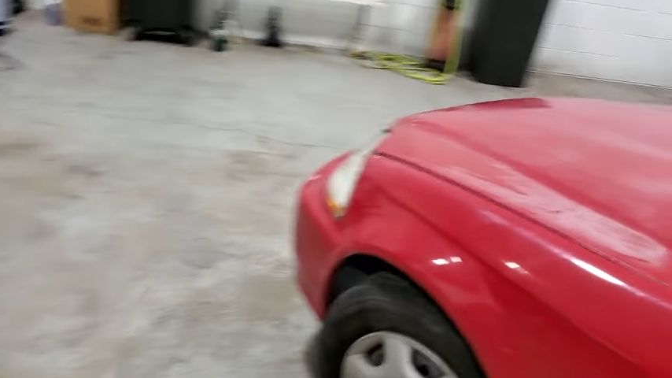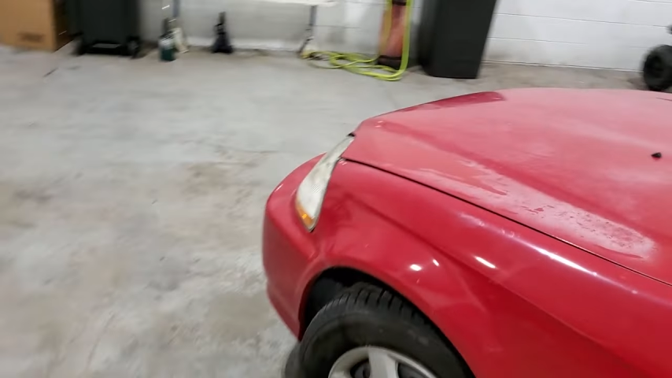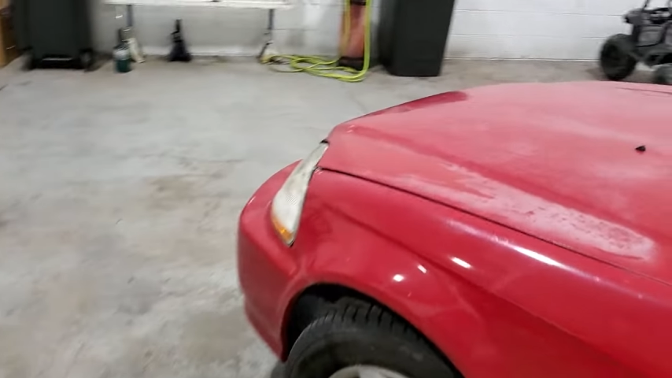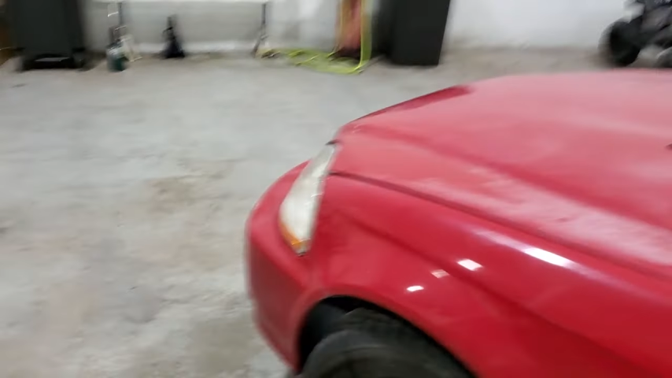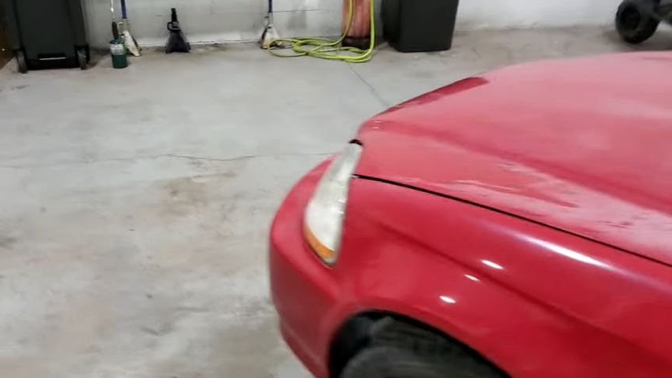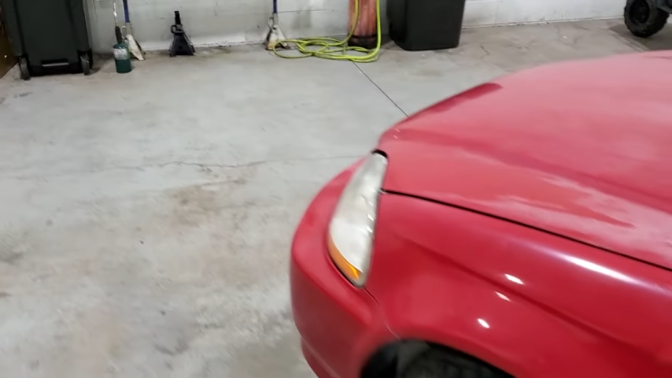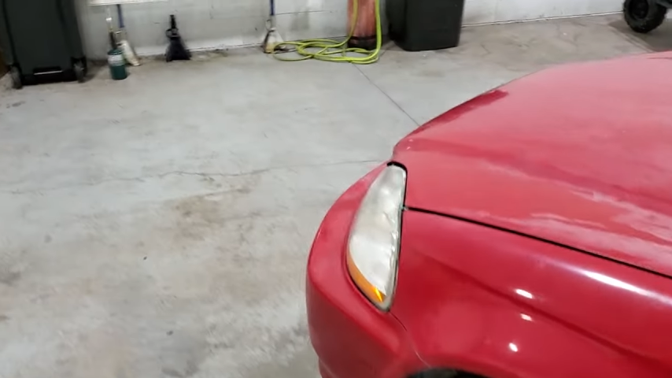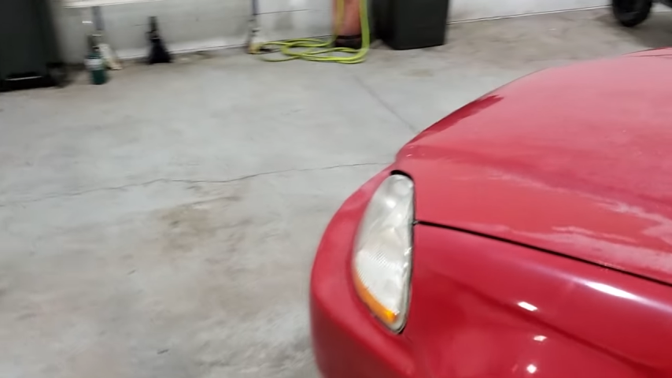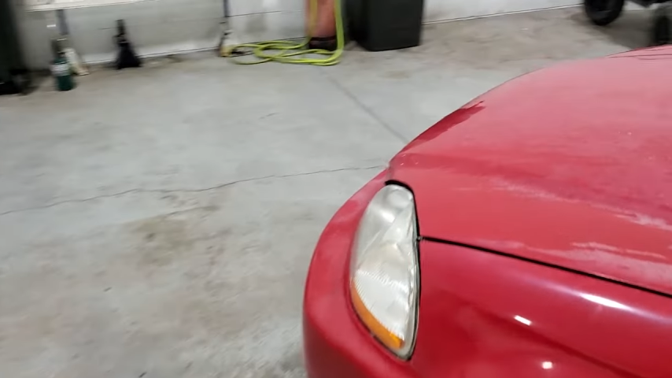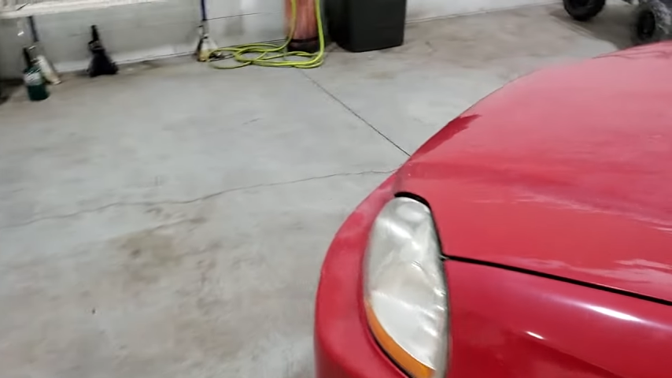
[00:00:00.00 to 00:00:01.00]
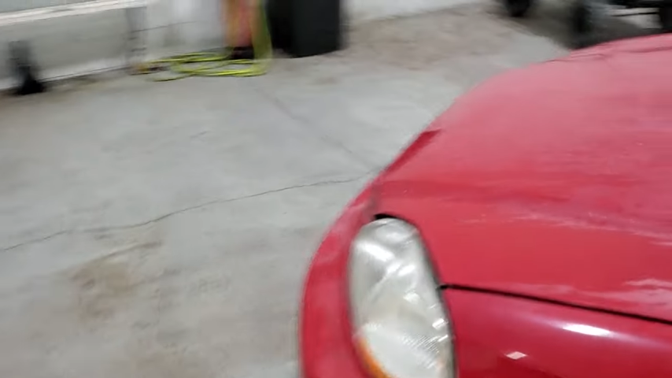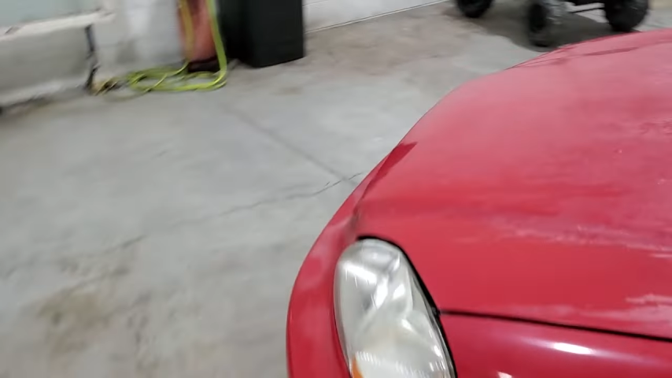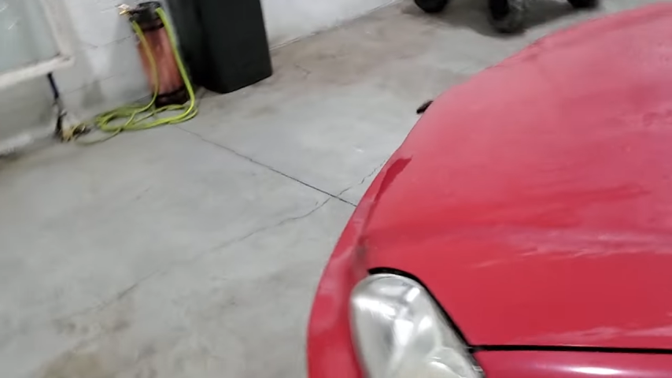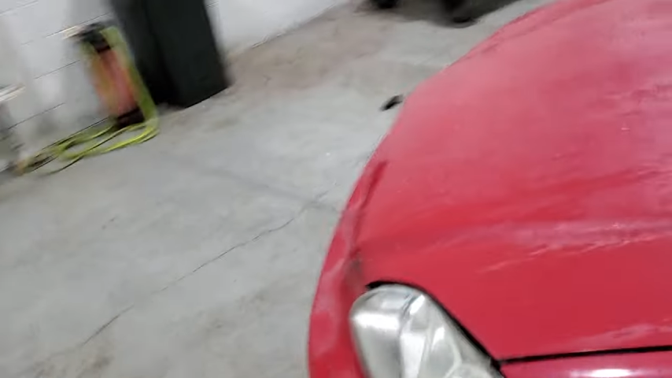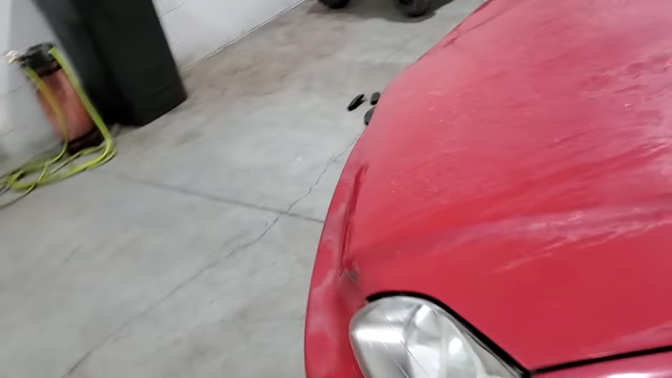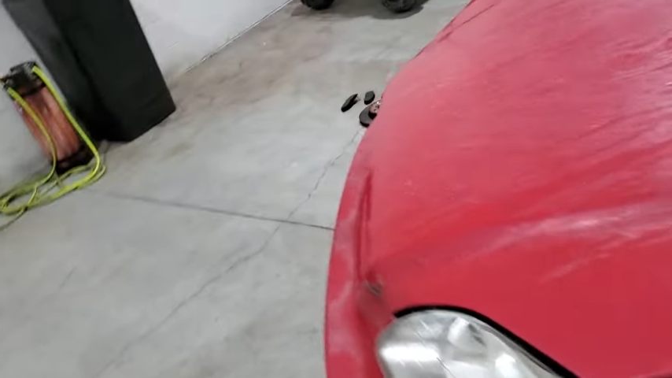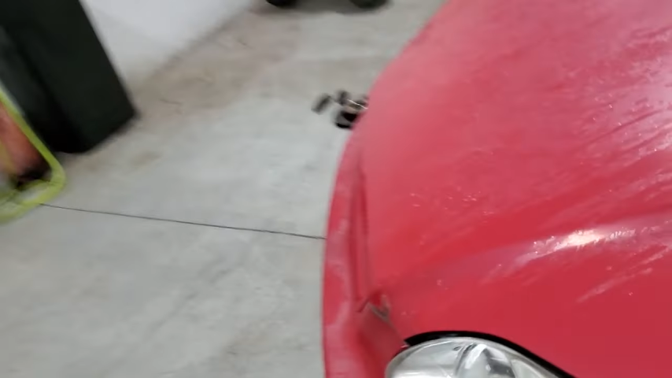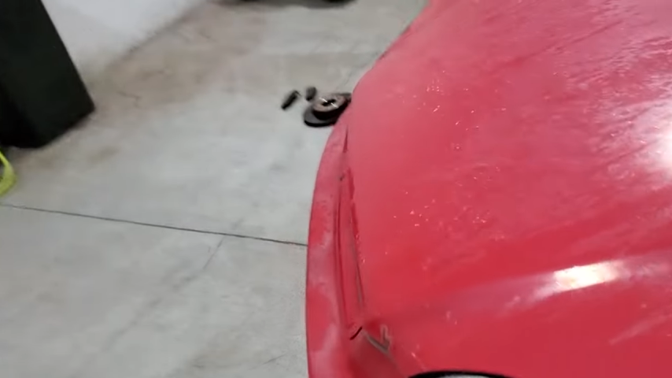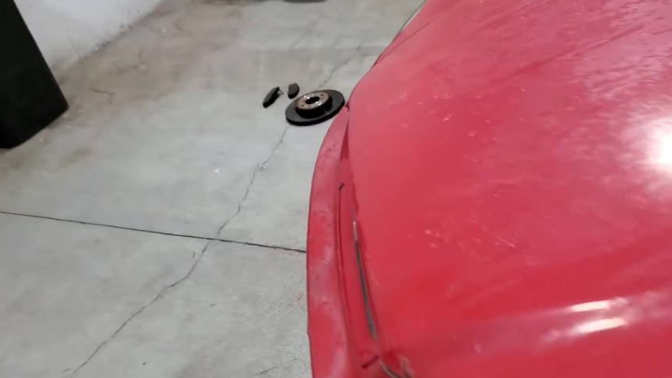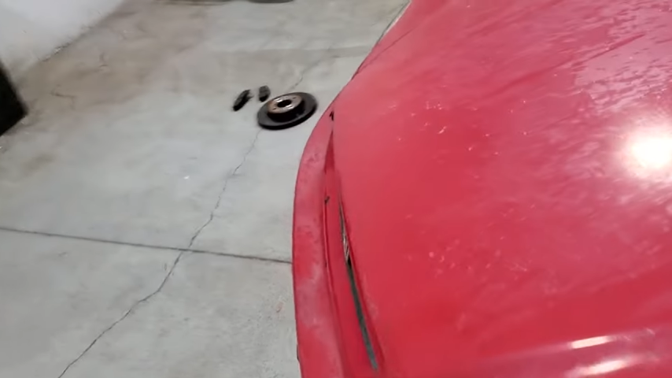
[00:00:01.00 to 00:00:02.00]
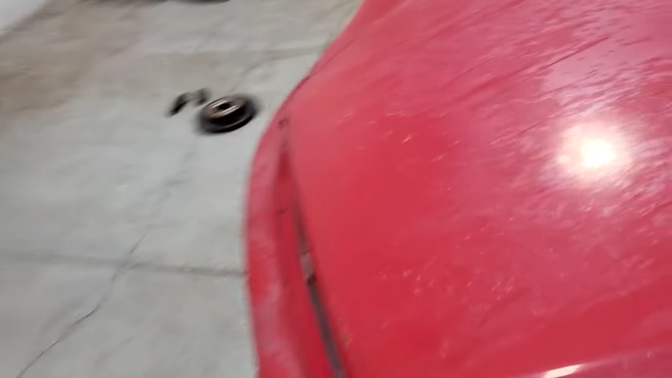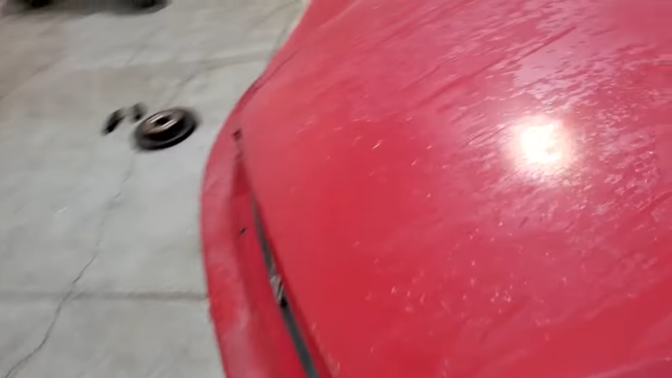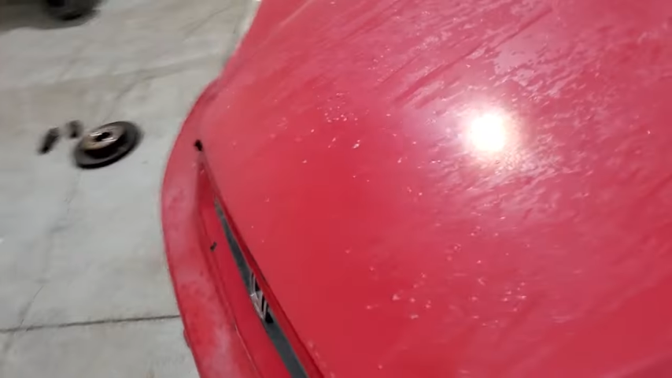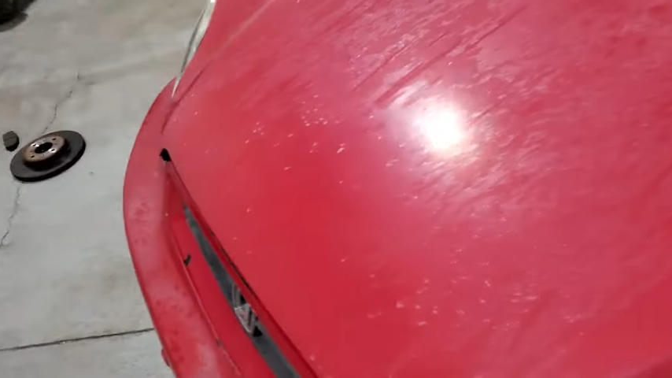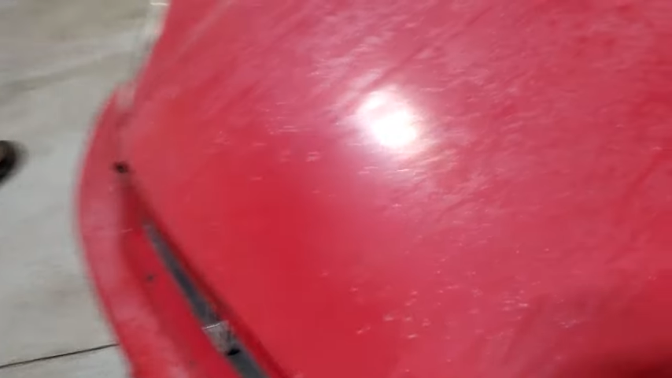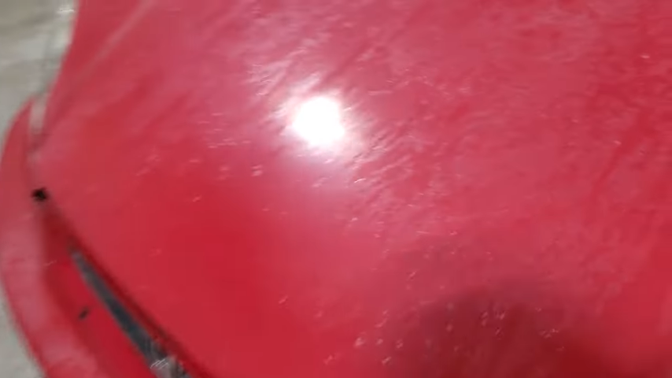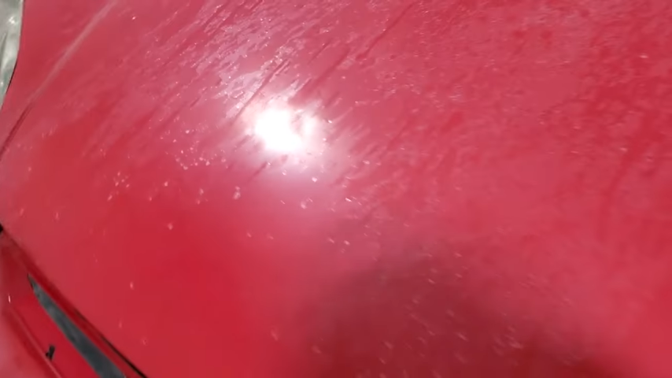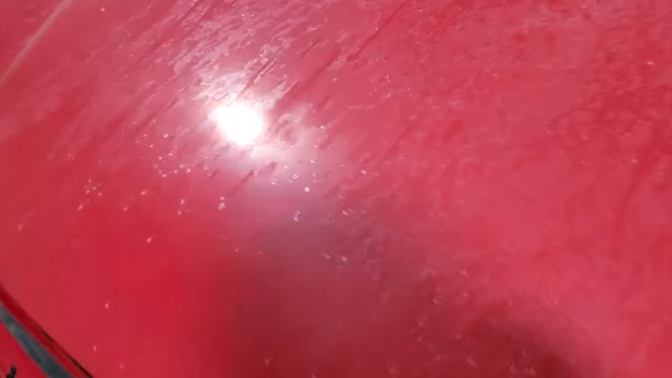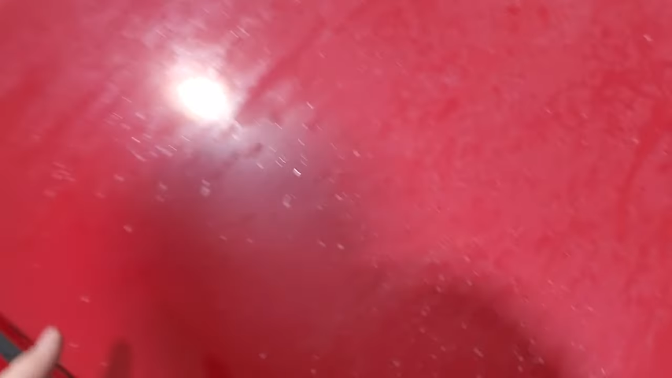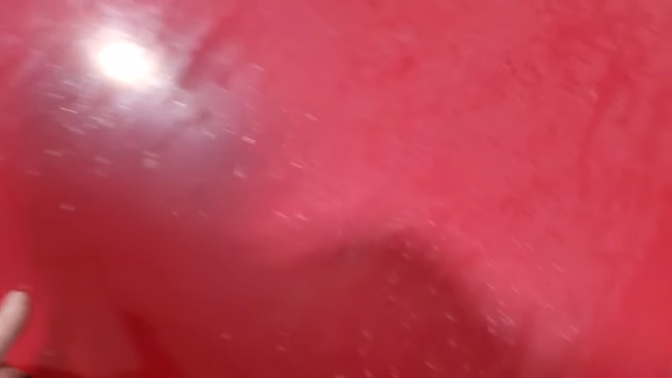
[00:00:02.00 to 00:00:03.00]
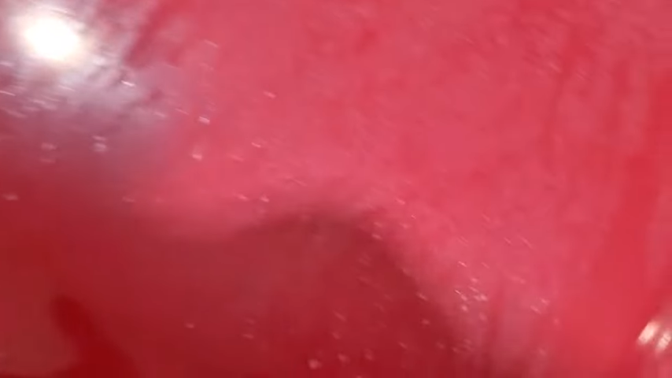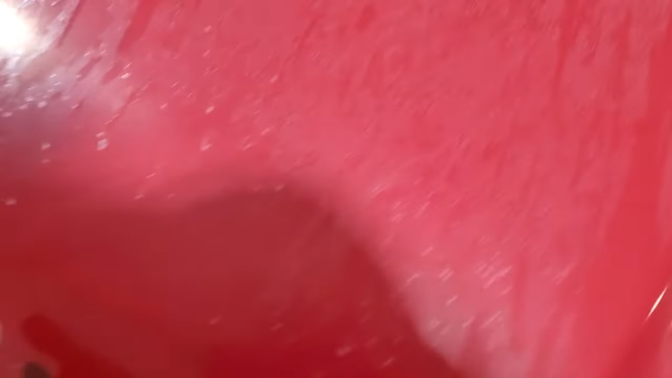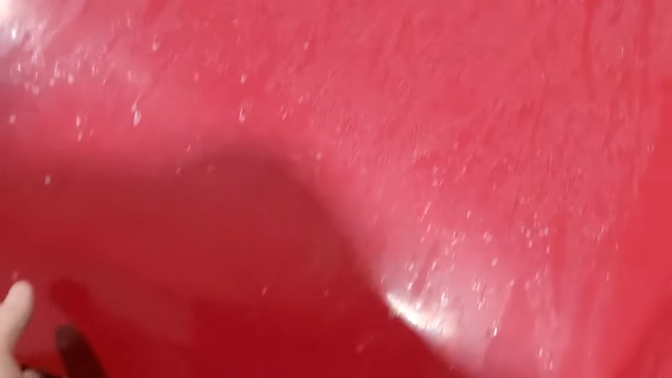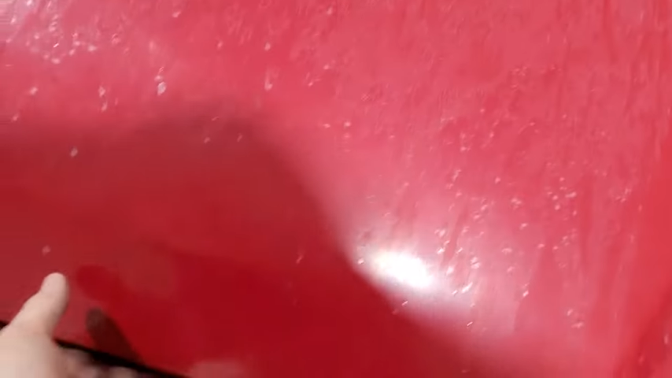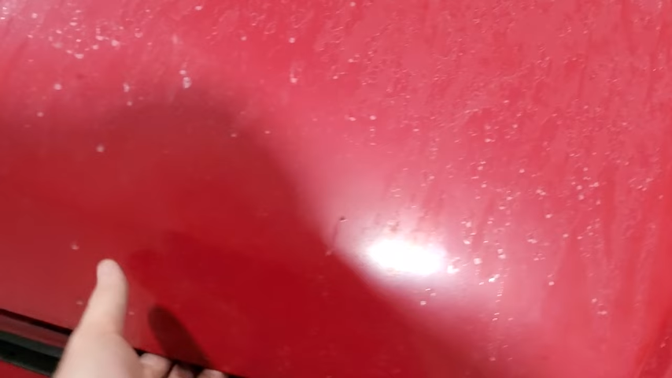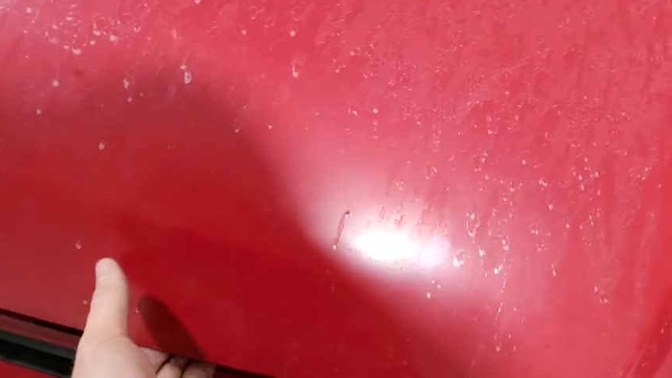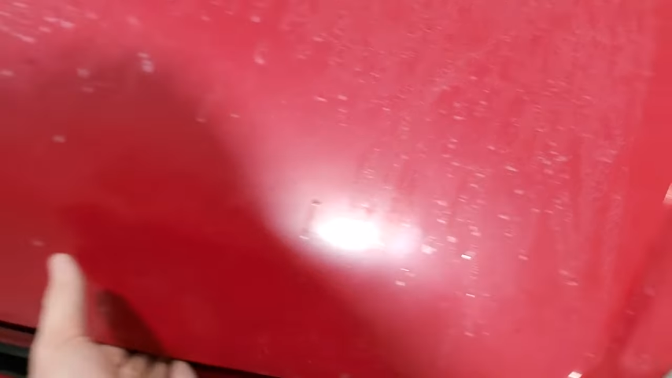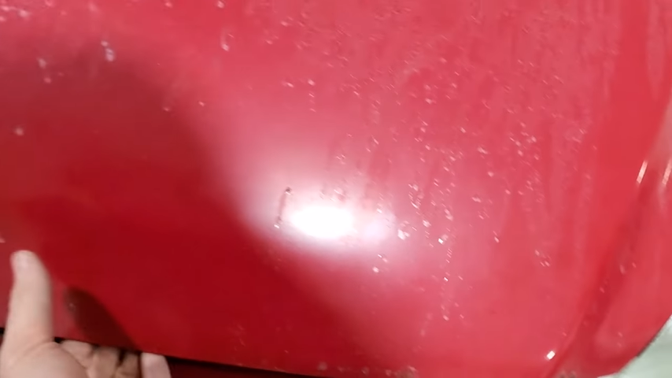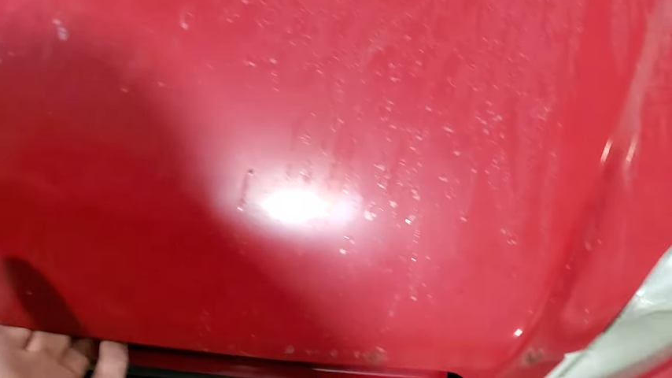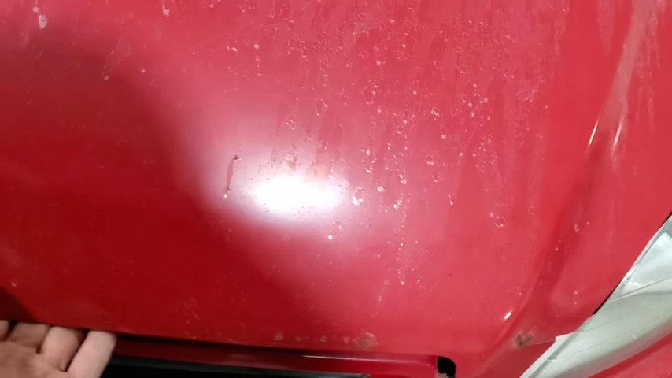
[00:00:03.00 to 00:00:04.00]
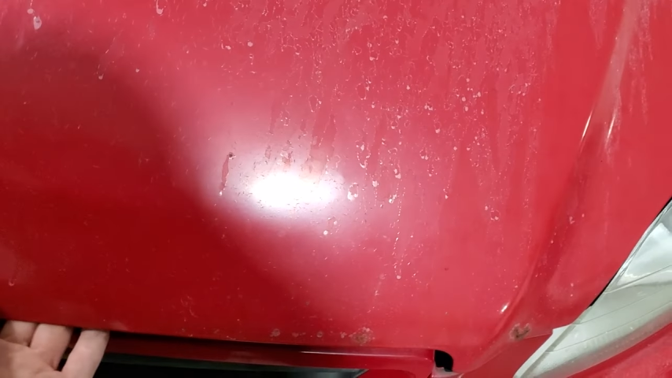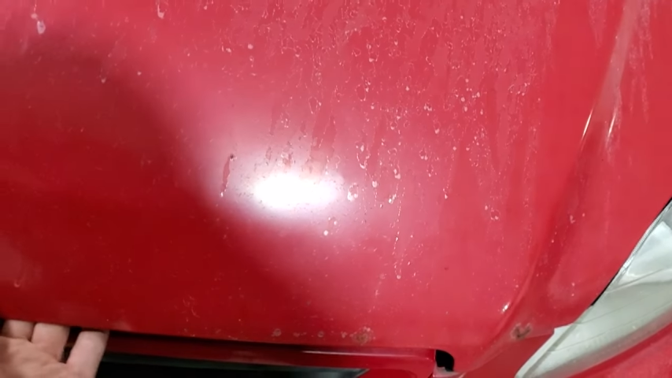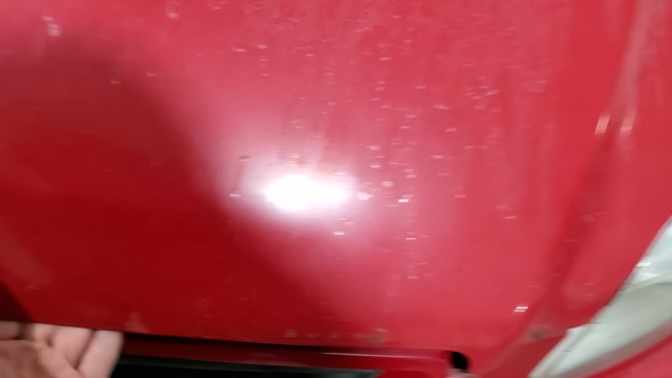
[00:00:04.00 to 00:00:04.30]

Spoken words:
Nobody's mouth can be seen.